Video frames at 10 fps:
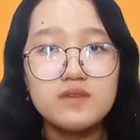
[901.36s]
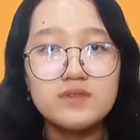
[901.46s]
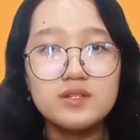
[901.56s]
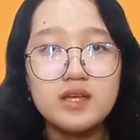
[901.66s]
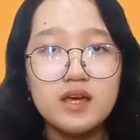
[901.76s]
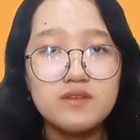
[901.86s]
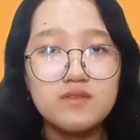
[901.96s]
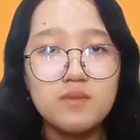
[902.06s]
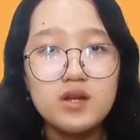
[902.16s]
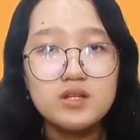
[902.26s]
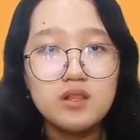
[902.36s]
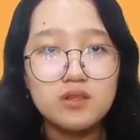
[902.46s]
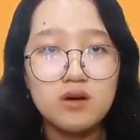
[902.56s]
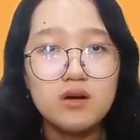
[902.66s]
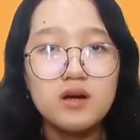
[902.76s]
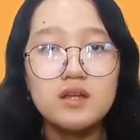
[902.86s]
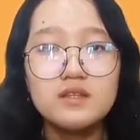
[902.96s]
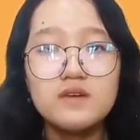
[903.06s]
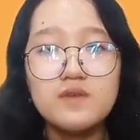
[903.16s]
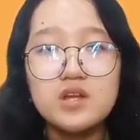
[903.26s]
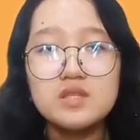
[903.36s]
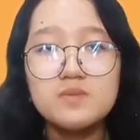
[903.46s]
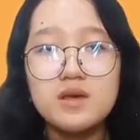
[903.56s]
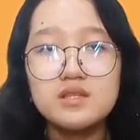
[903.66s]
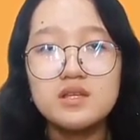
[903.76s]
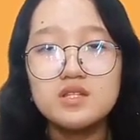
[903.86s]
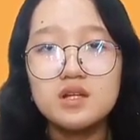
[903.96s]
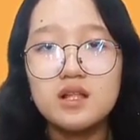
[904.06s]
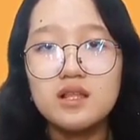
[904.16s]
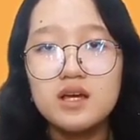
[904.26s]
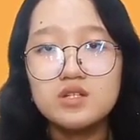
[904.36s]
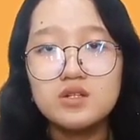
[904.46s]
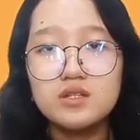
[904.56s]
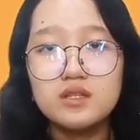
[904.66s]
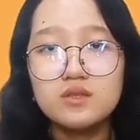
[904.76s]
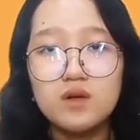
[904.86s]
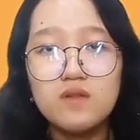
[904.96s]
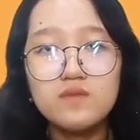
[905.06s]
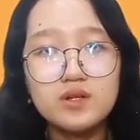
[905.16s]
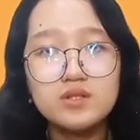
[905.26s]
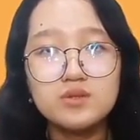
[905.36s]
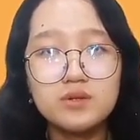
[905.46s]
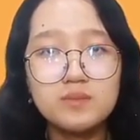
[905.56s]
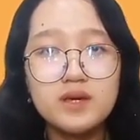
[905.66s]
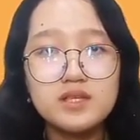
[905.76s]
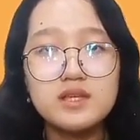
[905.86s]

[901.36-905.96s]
after the end of martial law, the first presidential election in 12 years took place.